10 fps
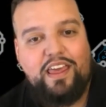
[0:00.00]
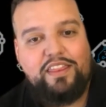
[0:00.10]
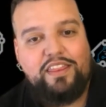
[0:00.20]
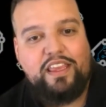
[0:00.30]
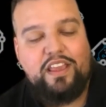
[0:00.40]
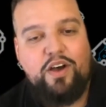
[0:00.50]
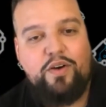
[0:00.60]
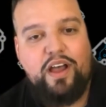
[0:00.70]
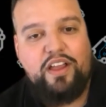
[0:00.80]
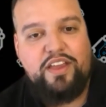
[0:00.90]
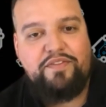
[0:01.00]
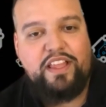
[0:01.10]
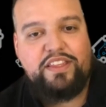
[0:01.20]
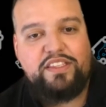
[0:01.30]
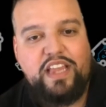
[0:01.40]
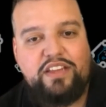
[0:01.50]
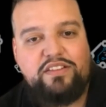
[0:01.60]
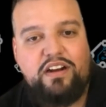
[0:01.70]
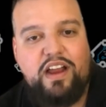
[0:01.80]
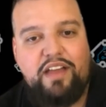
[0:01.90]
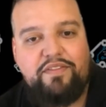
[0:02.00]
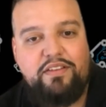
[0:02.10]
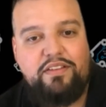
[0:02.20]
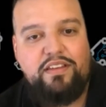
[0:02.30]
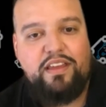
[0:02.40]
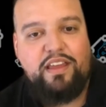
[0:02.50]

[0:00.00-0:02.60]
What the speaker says: and like, "Oh, you haven't let this guy start, have you?"